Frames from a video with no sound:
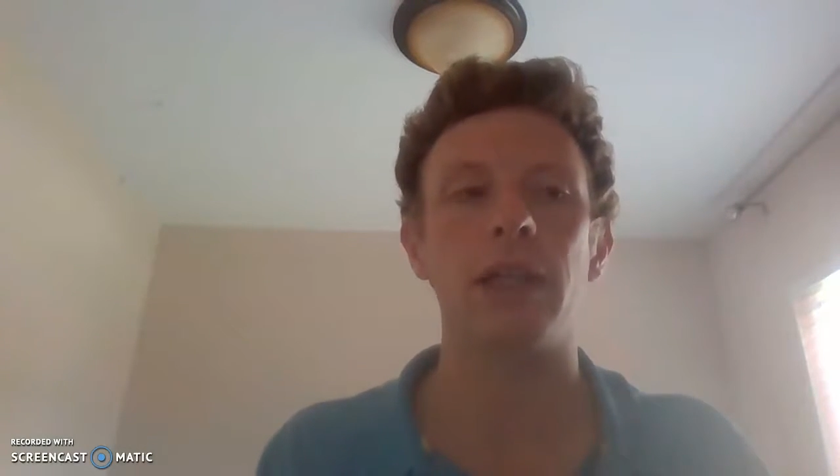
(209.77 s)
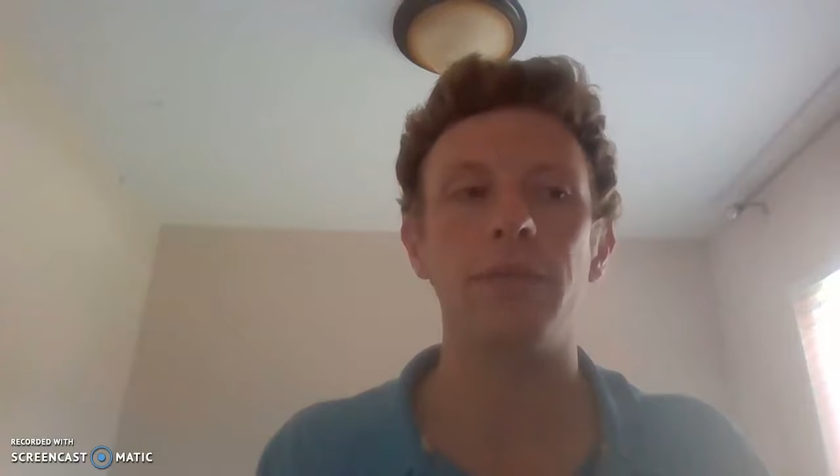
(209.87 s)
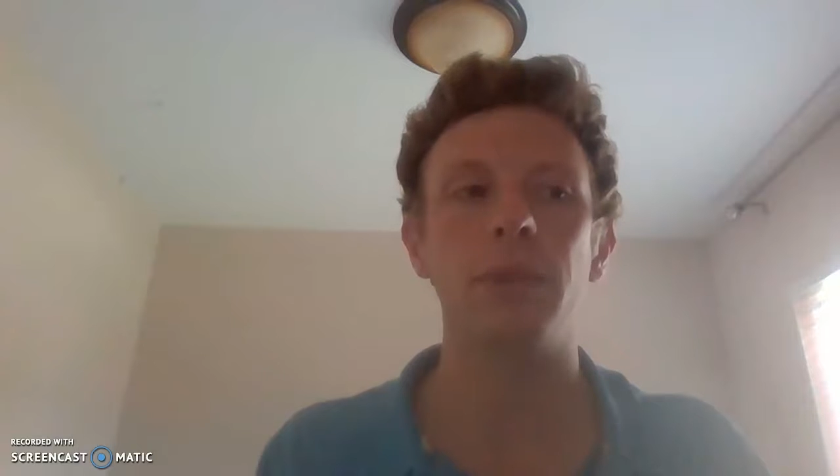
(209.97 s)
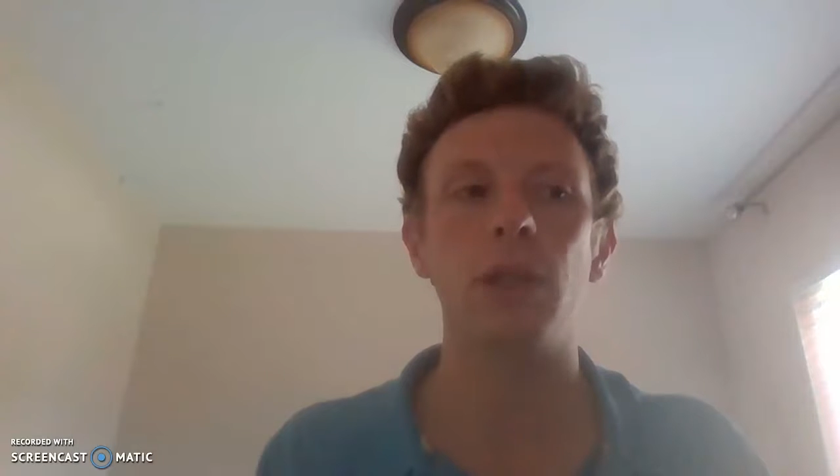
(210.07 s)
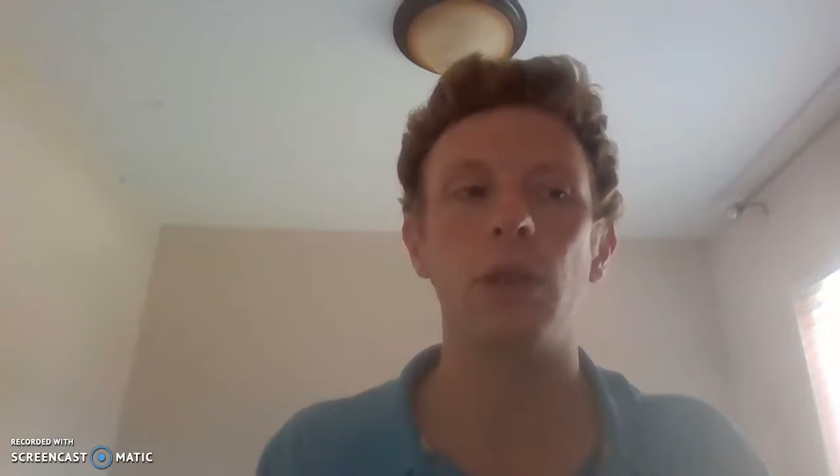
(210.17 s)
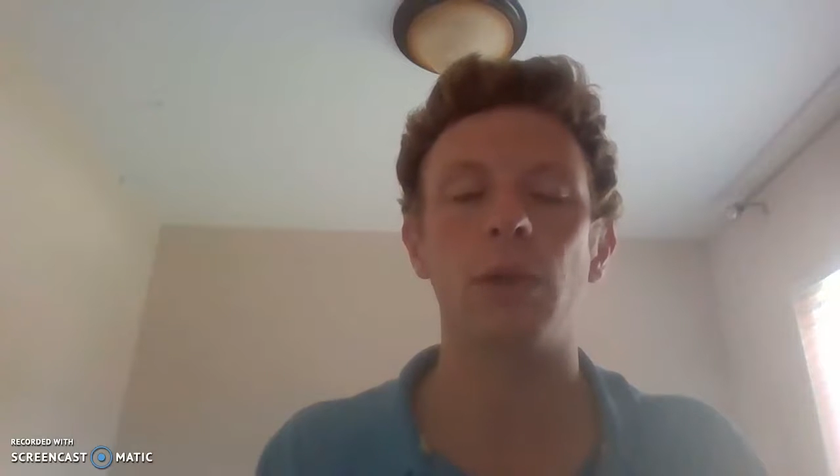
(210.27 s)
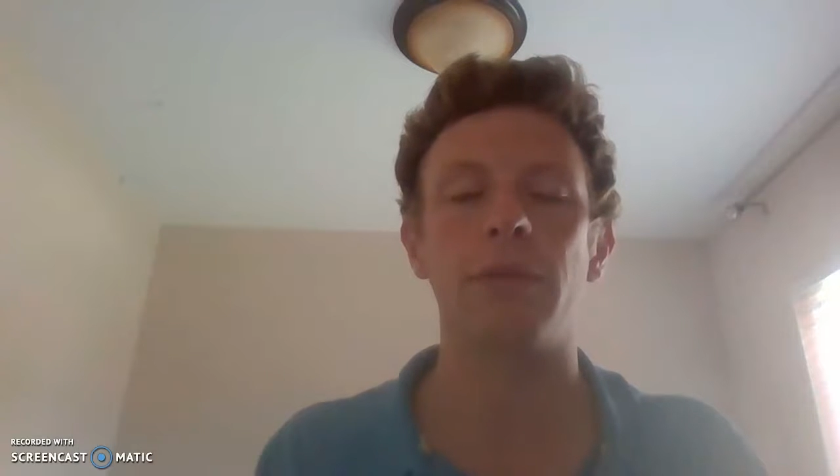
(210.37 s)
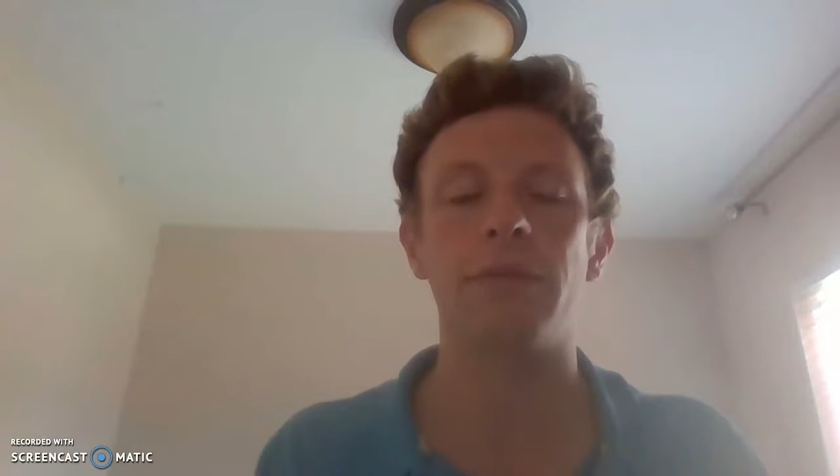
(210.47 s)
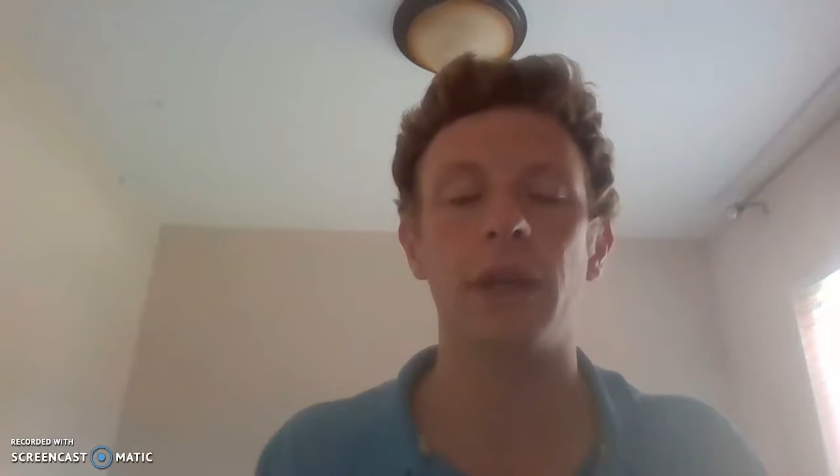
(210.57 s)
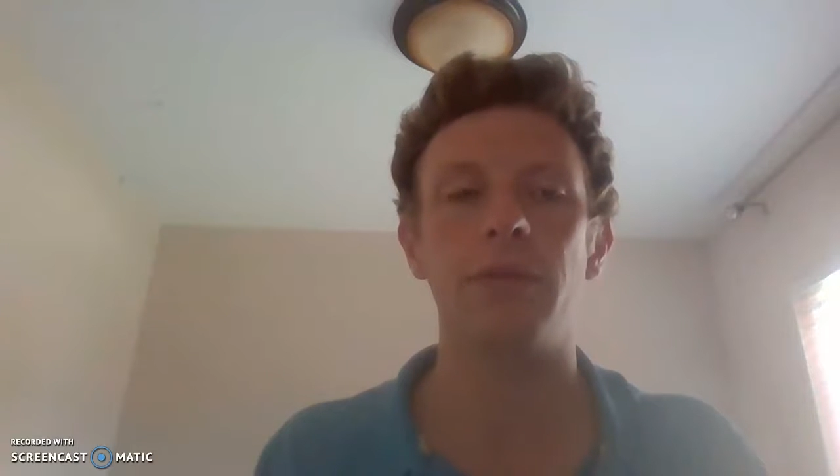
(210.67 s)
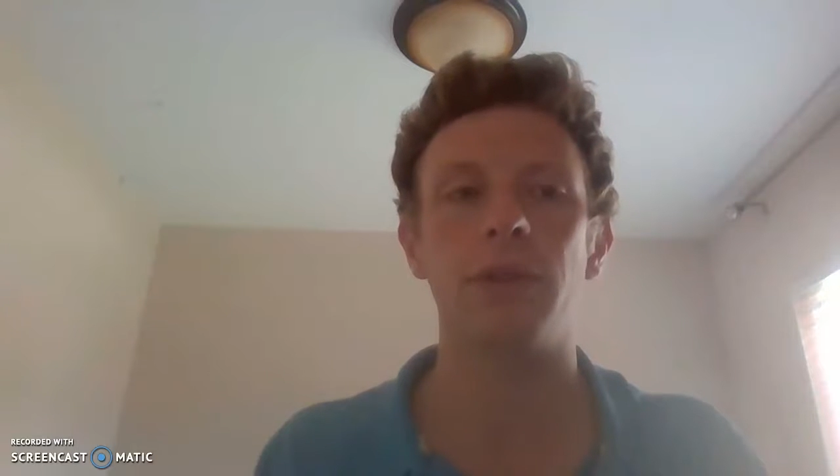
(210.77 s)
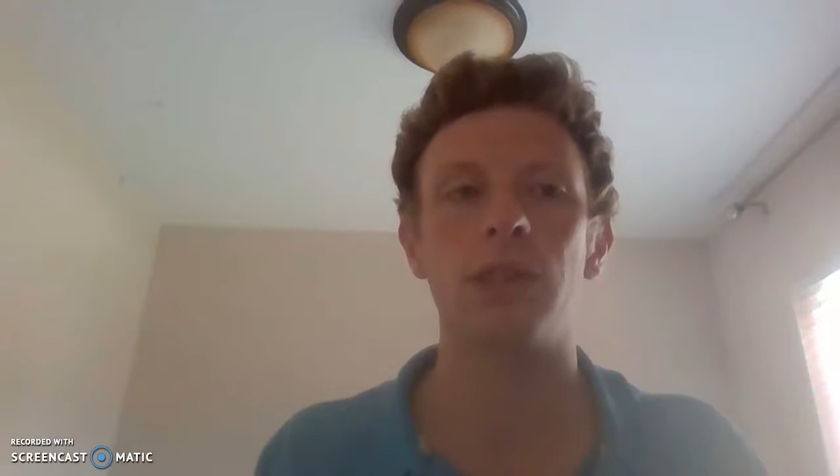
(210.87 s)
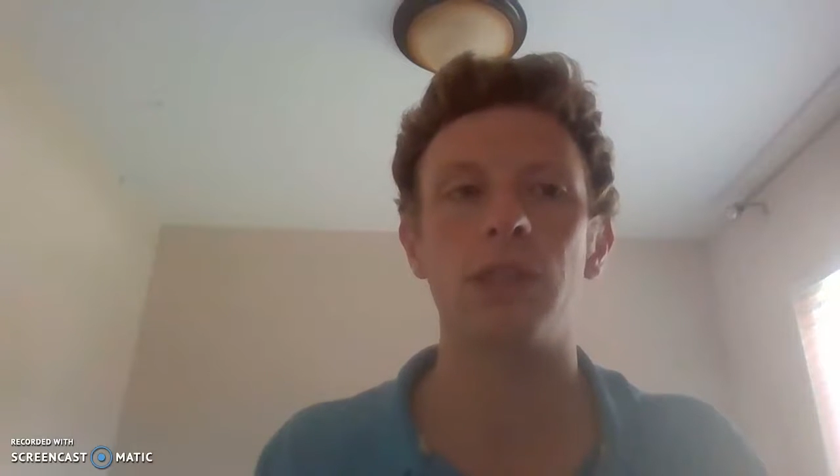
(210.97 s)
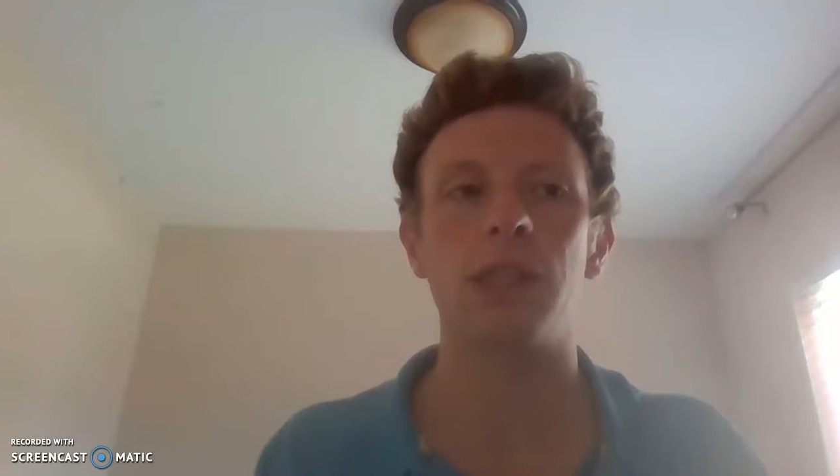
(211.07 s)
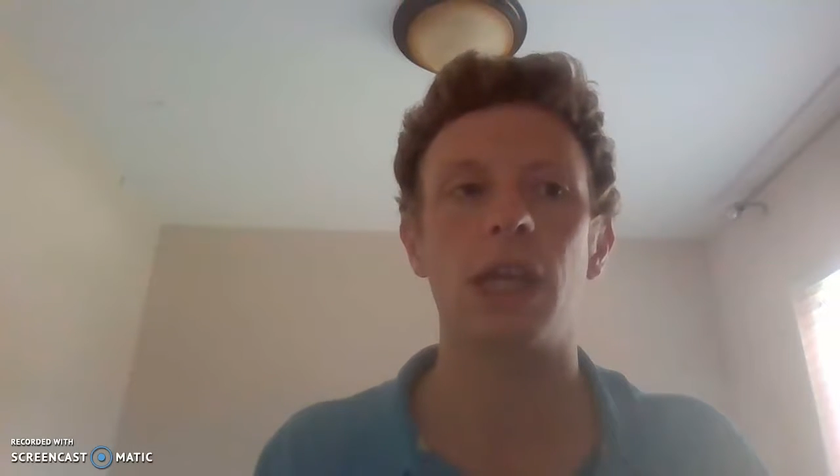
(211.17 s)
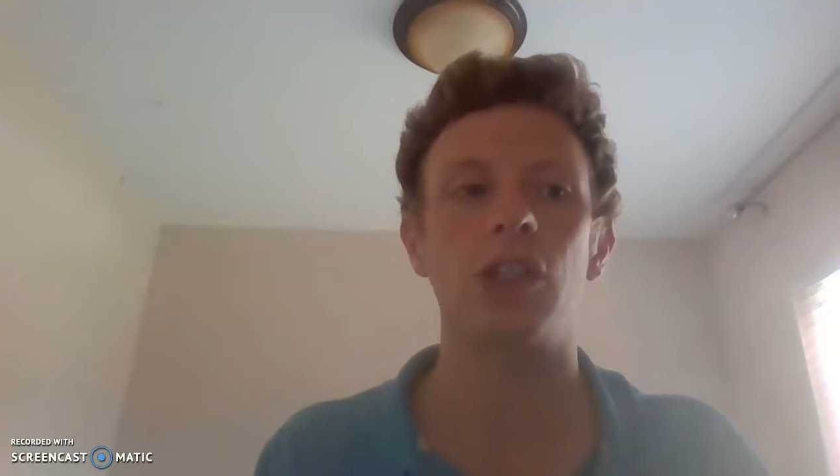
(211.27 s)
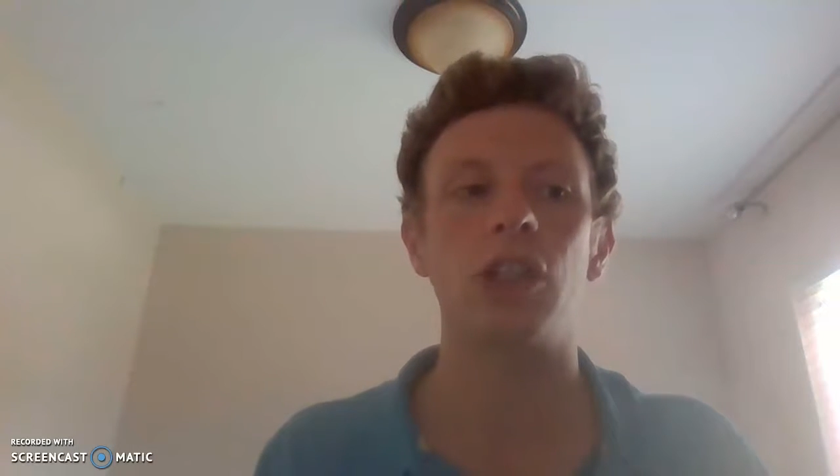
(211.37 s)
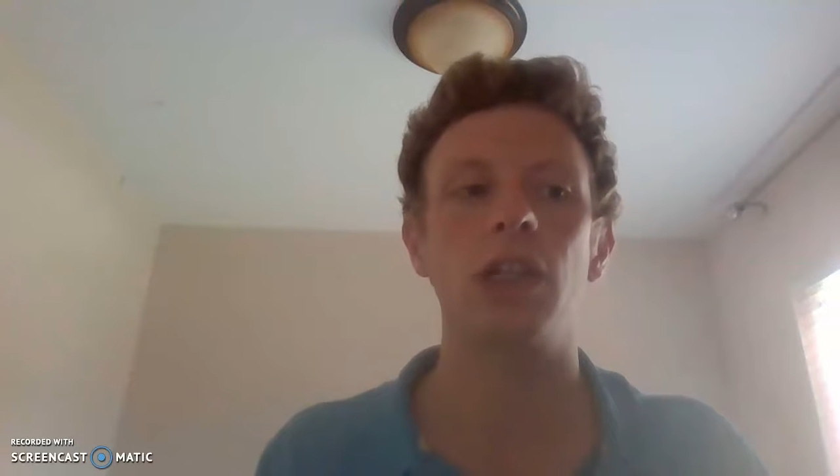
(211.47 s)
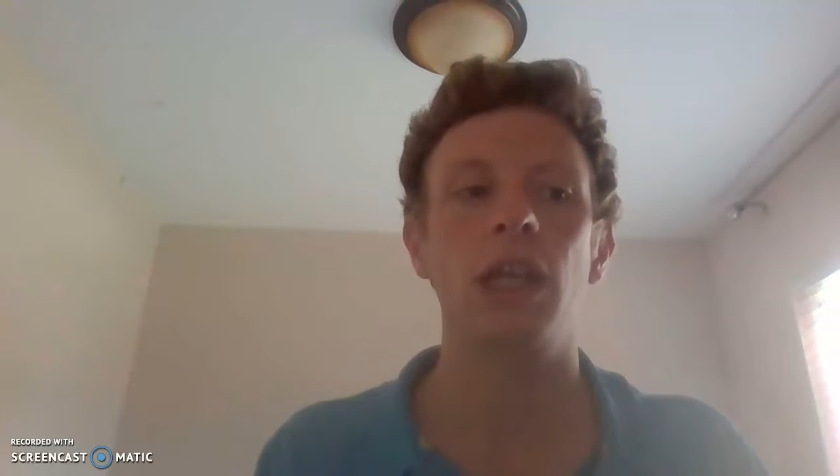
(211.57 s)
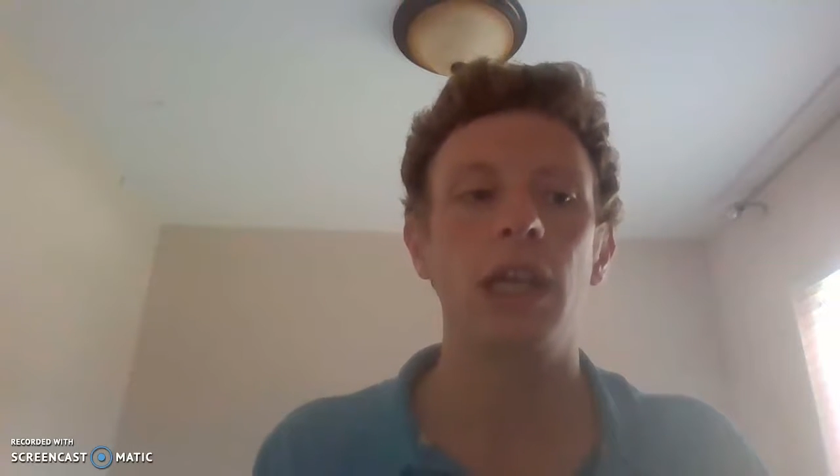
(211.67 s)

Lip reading: government who are in favor of secession.